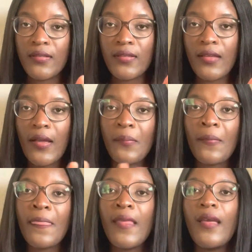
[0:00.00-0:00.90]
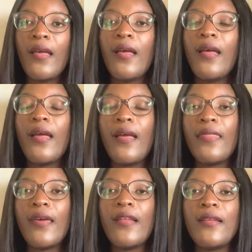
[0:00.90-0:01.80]
Yeah. And
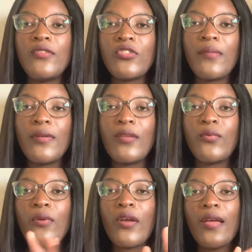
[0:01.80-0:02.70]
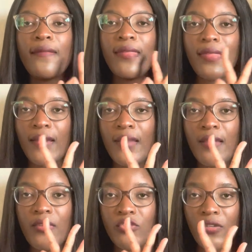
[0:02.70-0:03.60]
then in Germany, we have
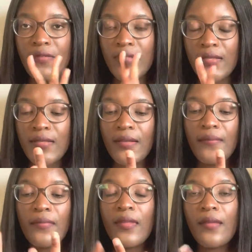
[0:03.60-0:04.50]
3 shift system.